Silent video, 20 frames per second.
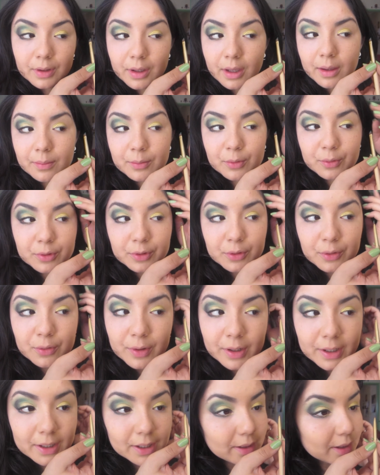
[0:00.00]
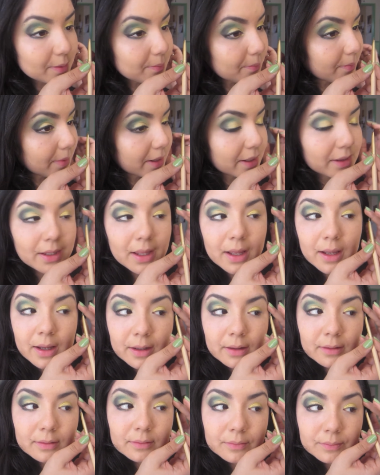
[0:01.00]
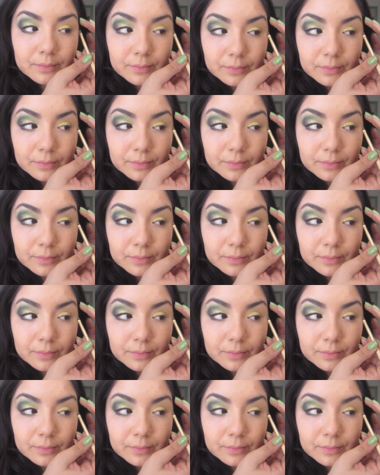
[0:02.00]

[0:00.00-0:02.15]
I'm going to create my line.